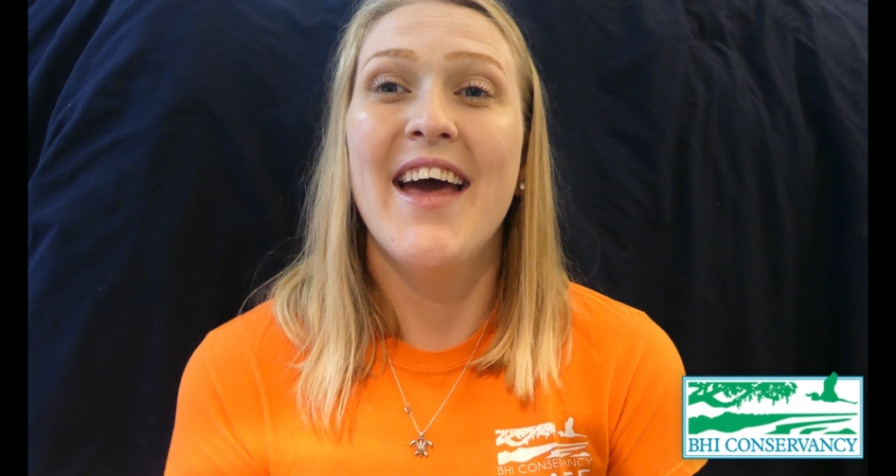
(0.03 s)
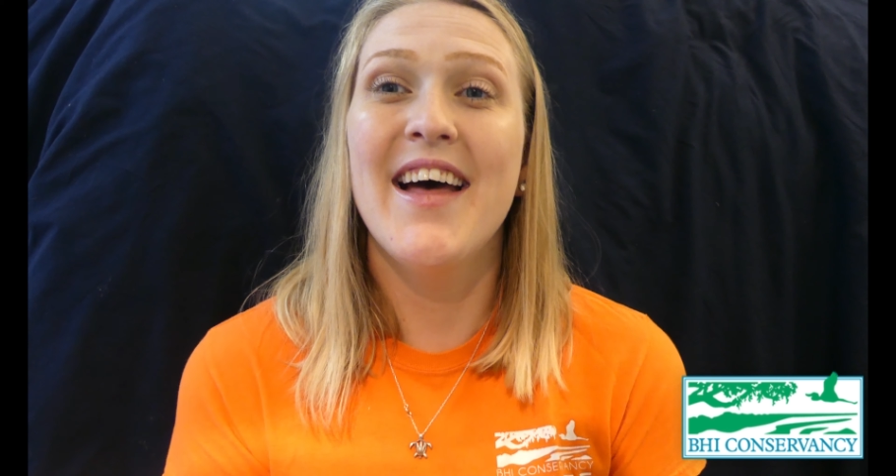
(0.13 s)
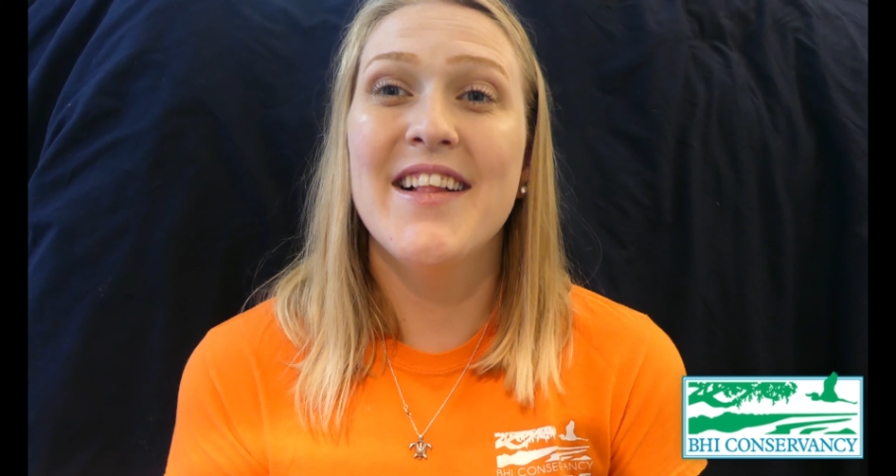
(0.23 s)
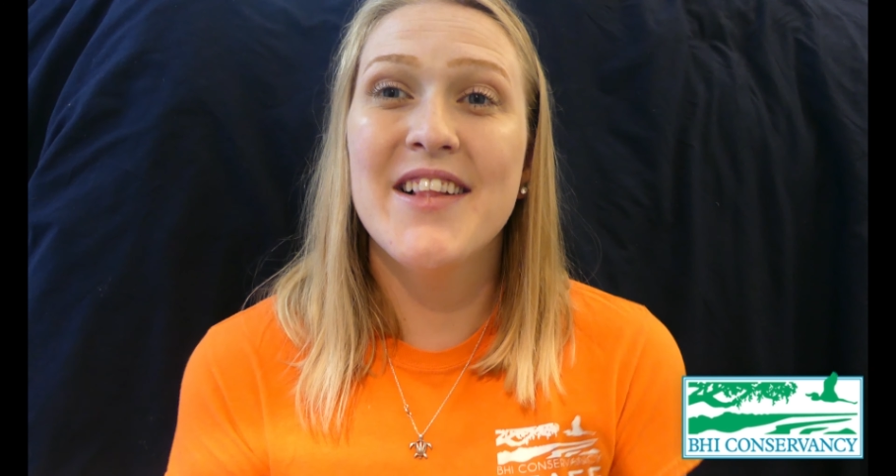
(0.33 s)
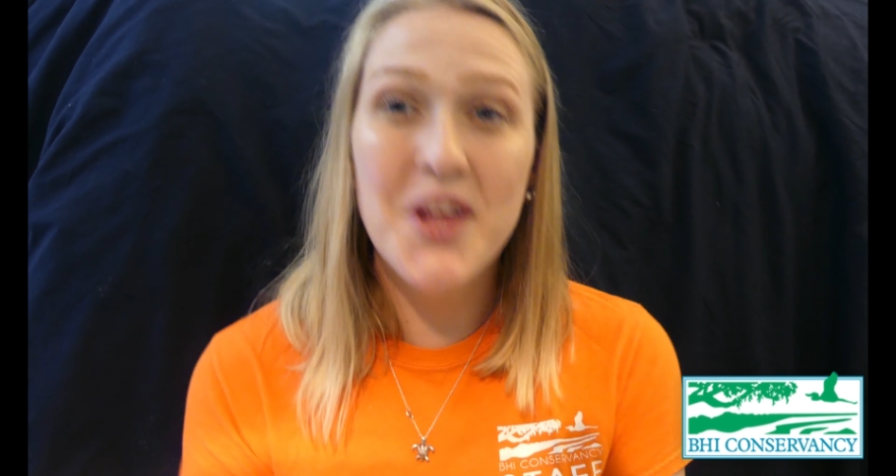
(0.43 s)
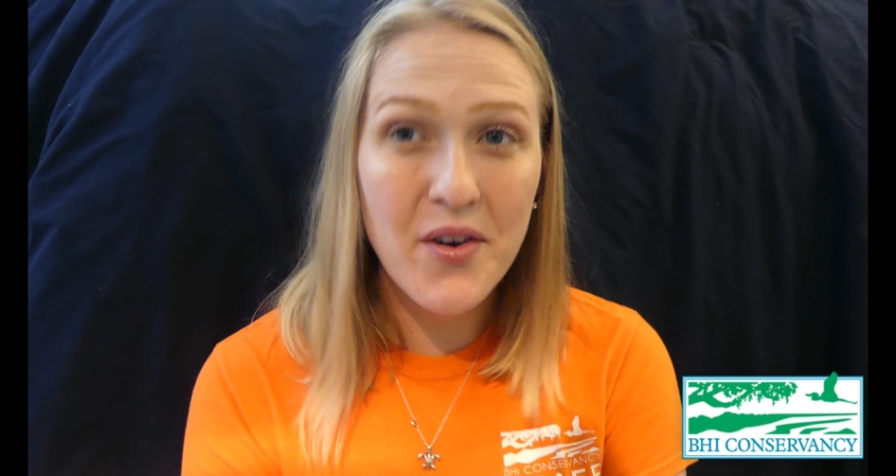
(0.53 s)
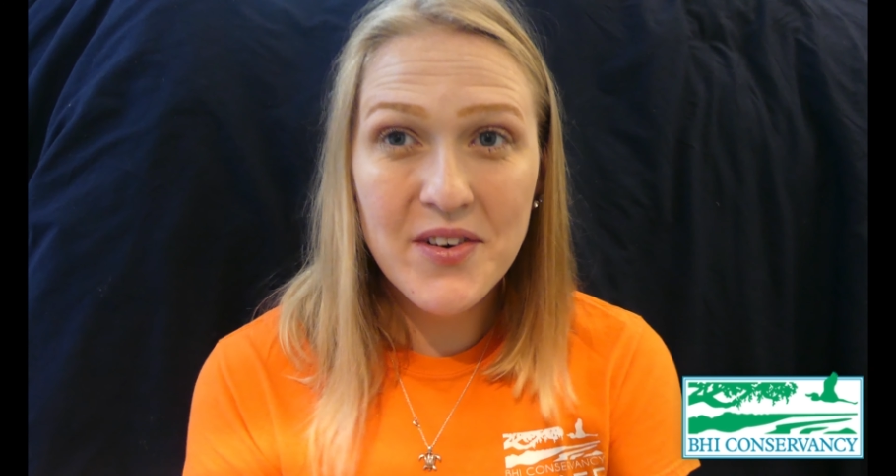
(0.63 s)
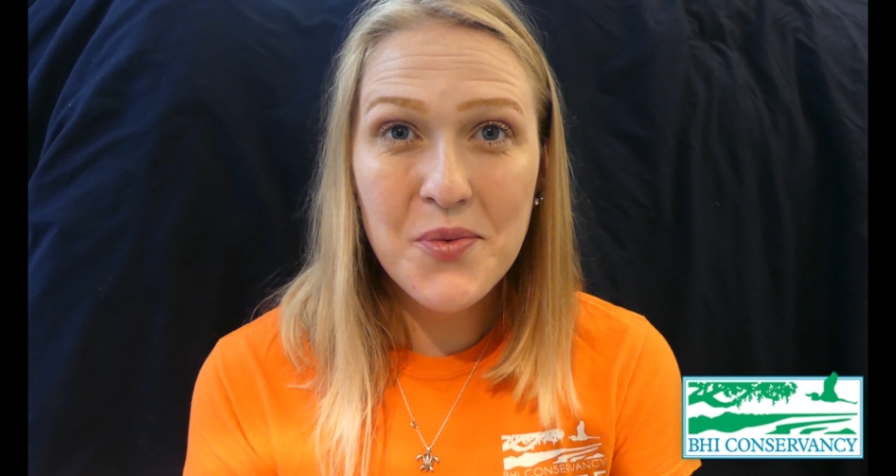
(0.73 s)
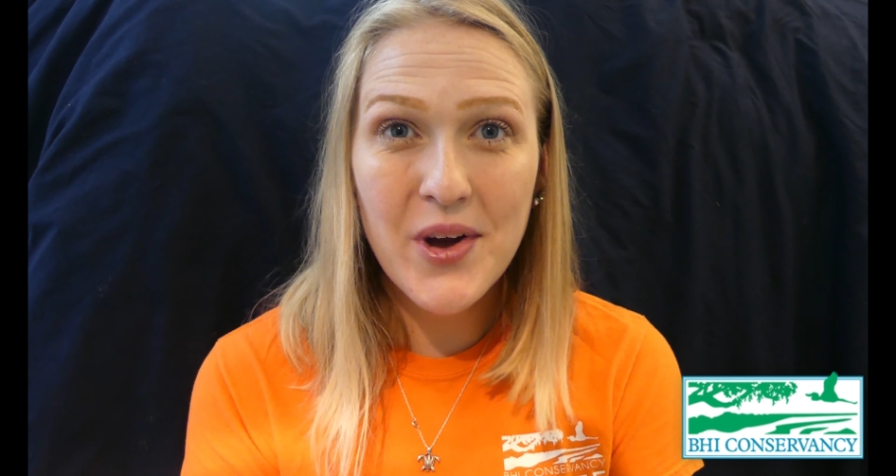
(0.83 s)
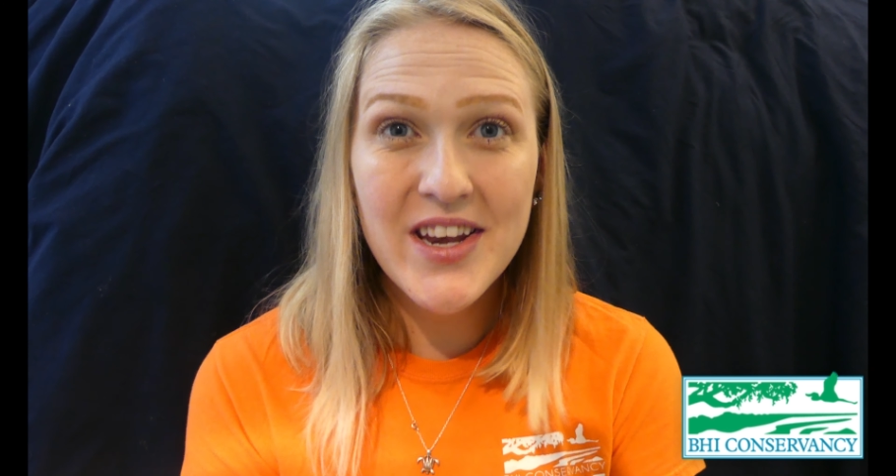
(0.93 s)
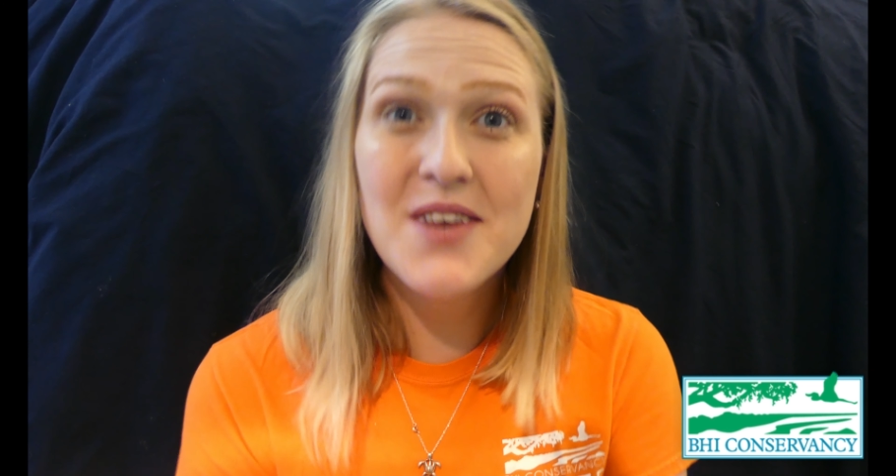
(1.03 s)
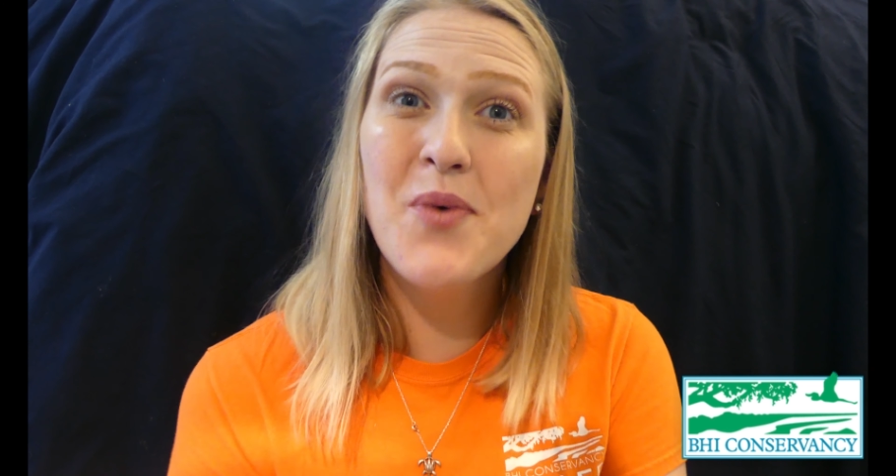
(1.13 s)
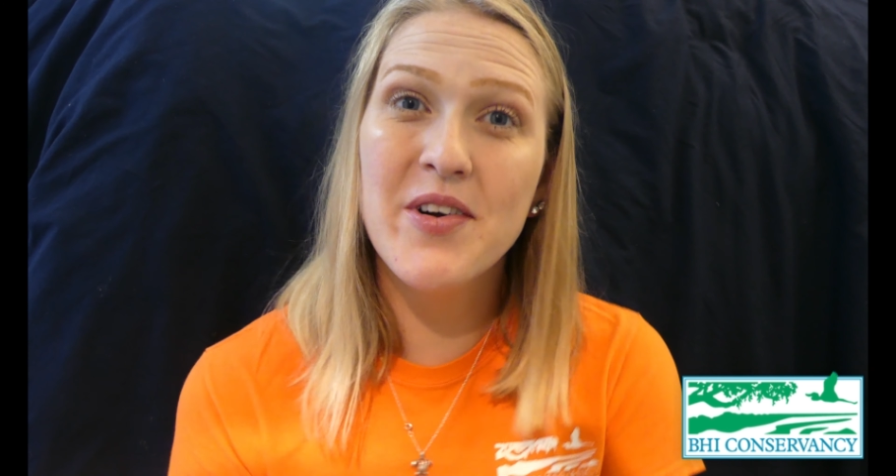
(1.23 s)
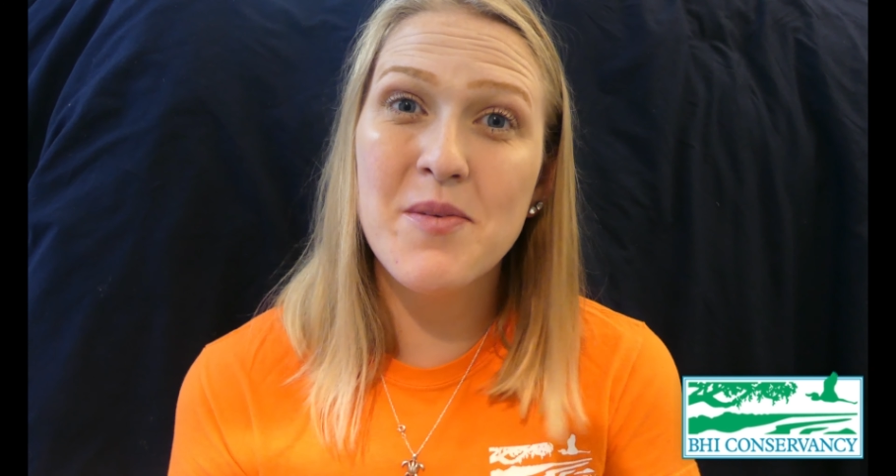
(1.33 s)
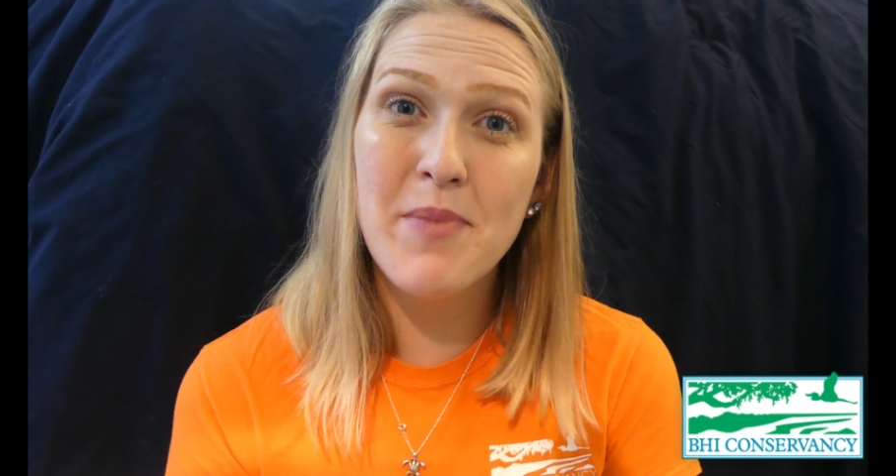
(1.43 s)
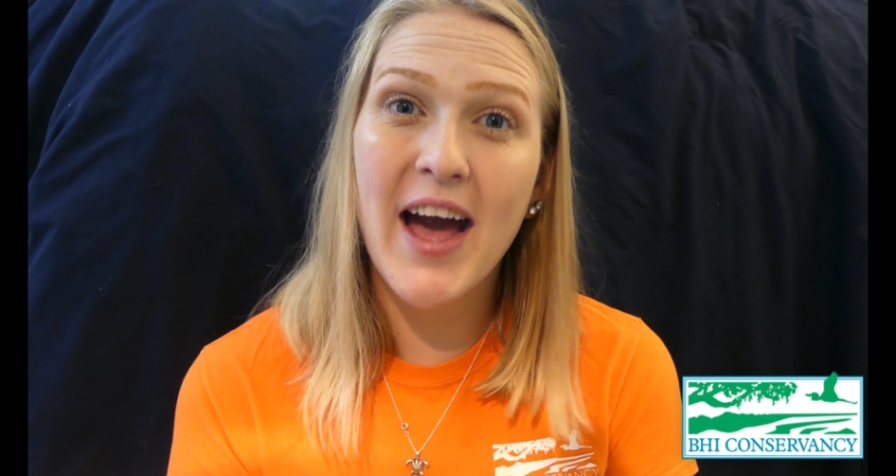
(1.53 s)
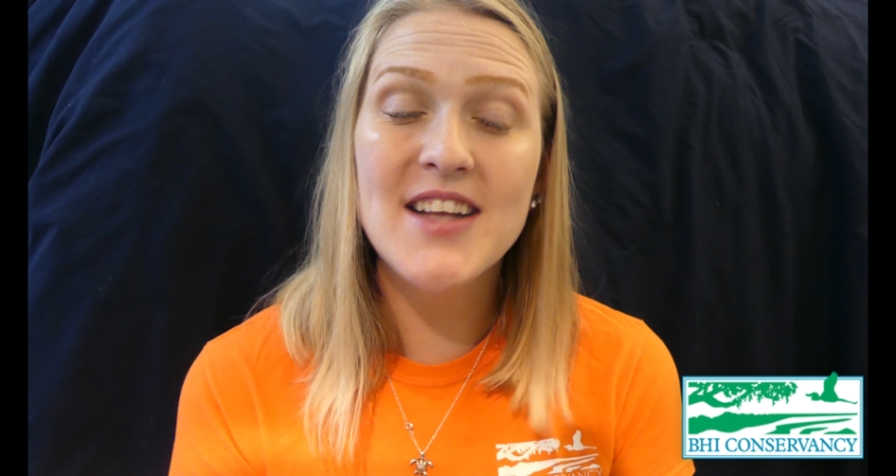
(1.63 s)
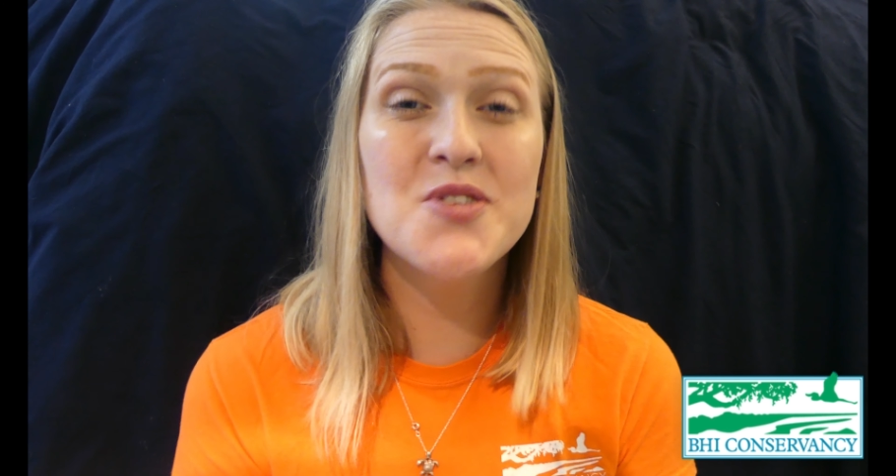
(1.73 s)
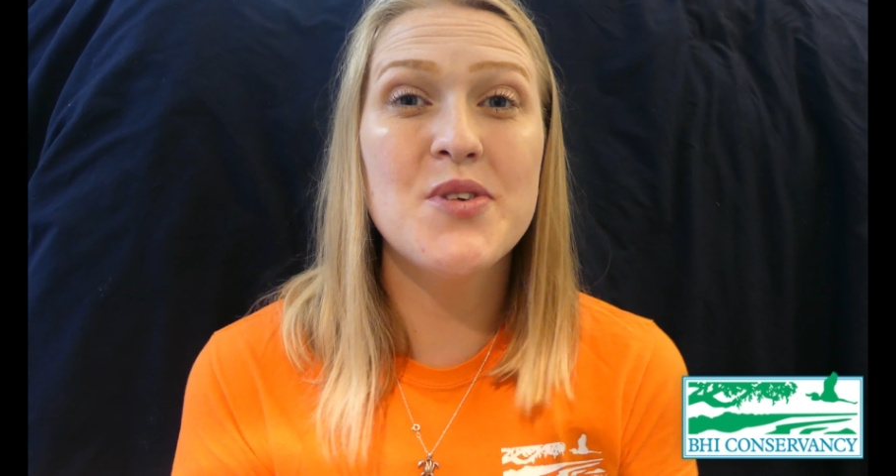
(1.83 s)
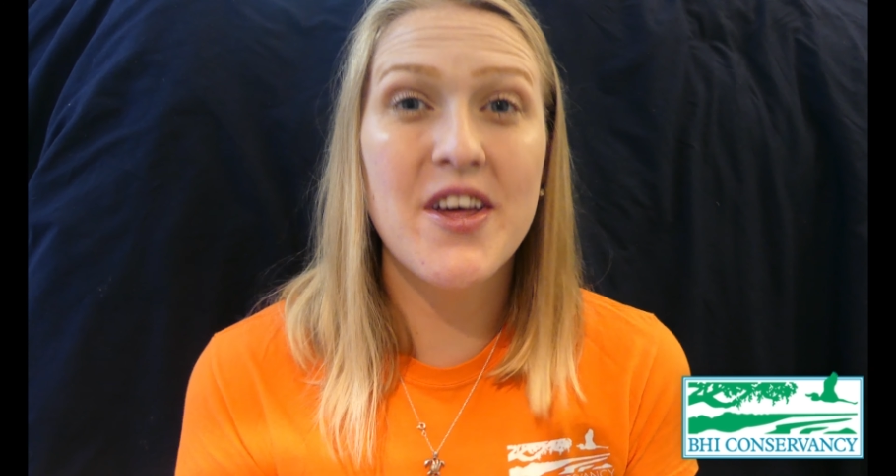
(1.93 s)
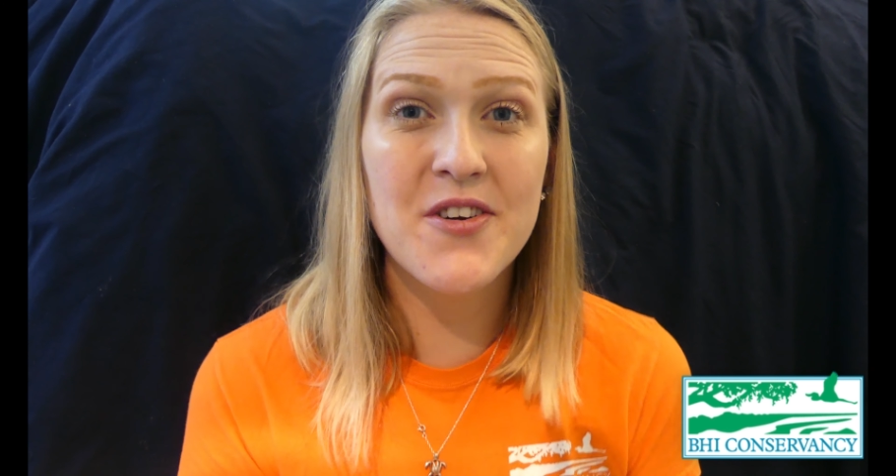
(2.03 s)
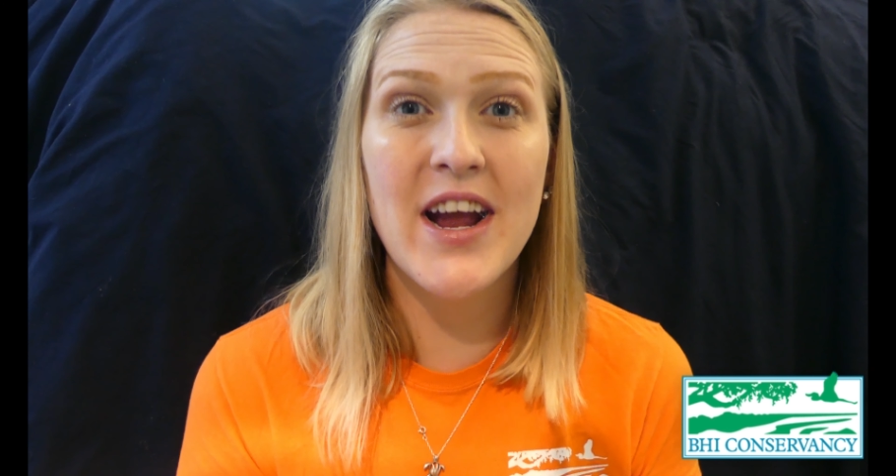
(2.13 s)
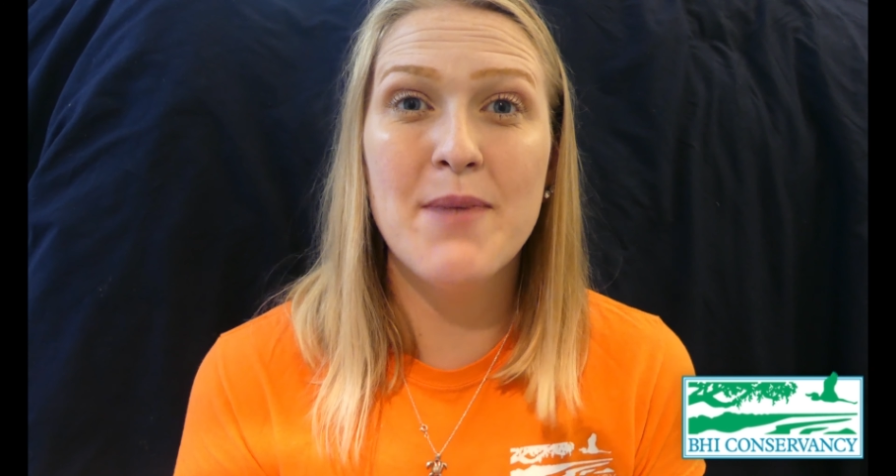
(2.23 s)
Hello everyone and welcome back to another